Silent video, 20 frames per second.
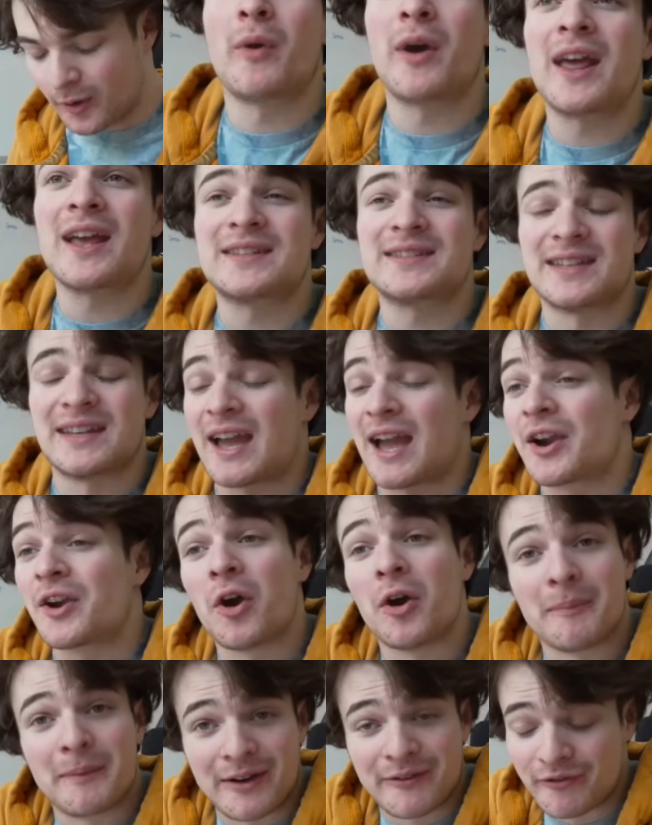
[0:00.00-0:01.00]
when I say I
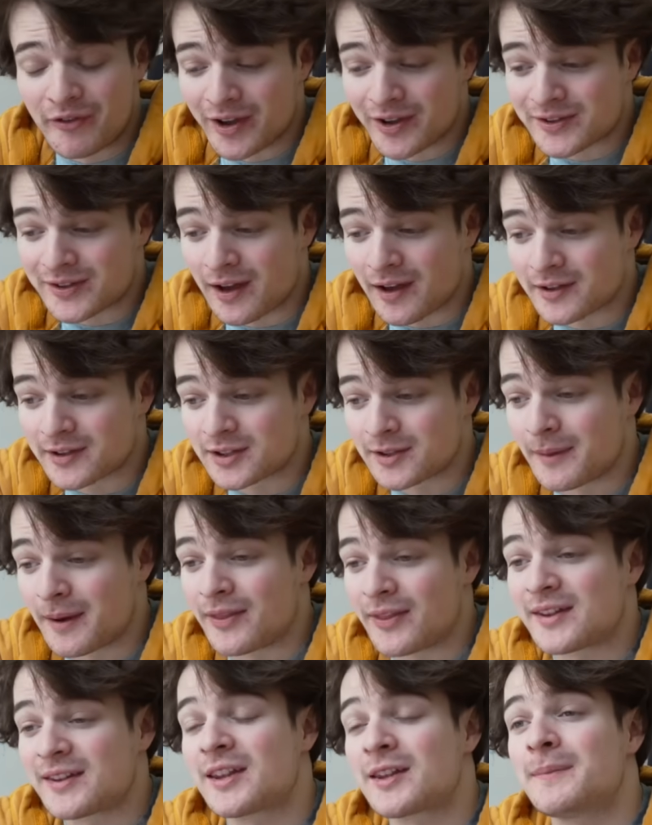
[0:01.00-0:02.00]
got my first customer,
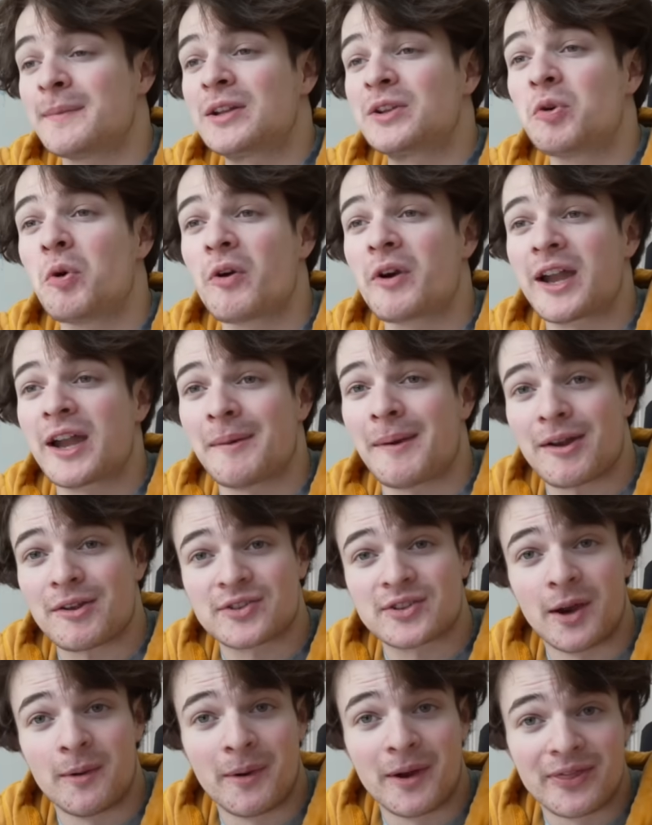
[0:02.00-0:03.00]
this is me talking about
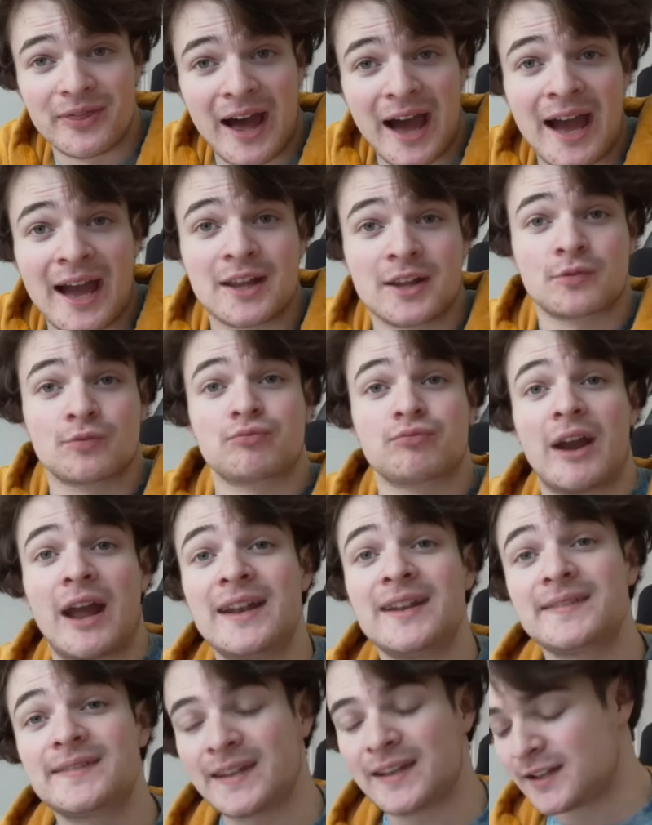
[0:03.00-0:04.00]
someone that has
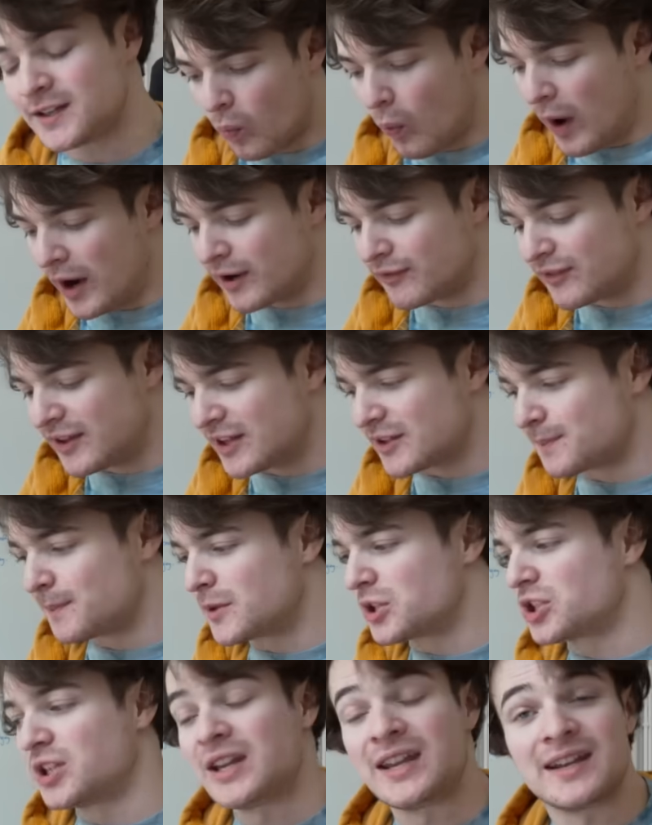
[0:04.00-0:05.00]
rented one of these
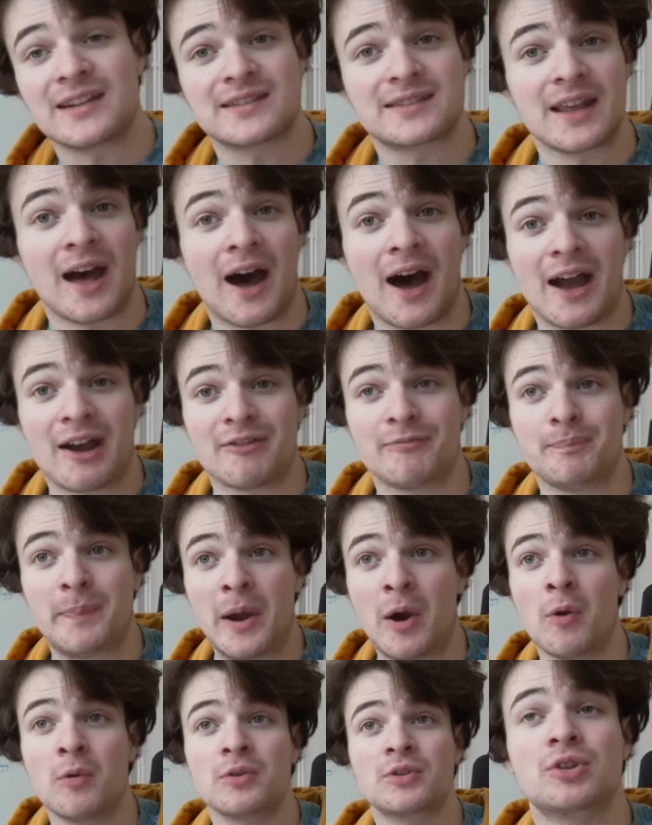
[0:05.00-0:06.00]
machines that I have
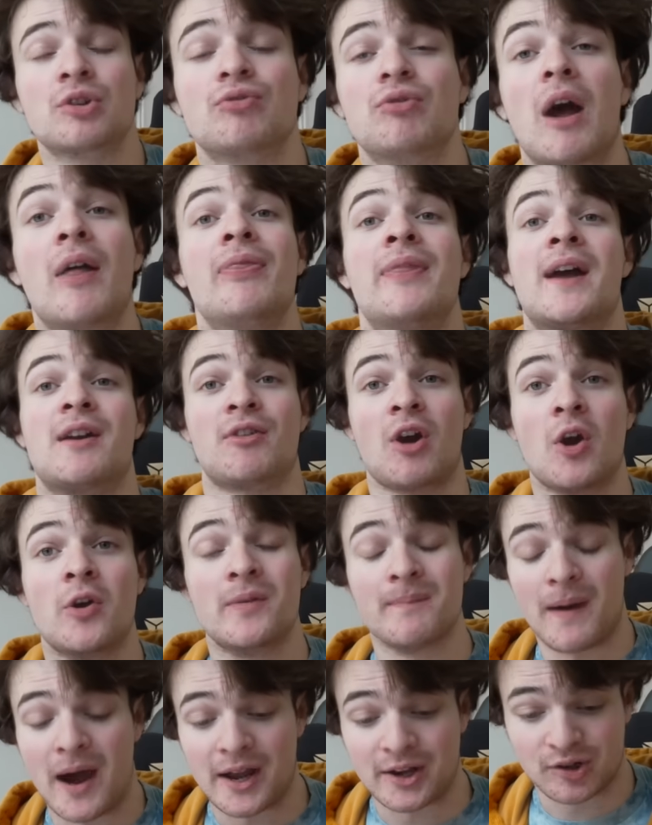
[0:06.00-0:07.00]
built to run their
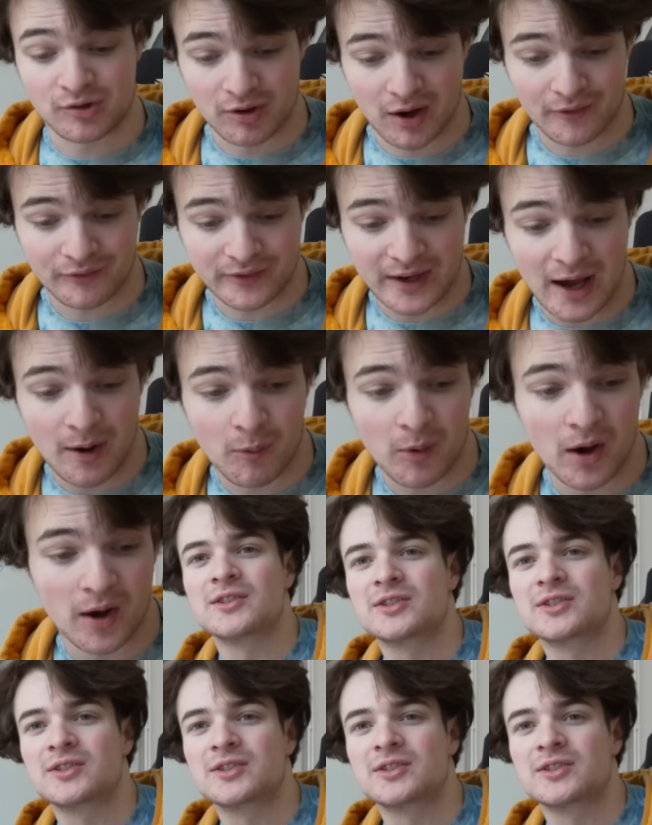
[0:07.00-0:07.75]
own Minecraft network.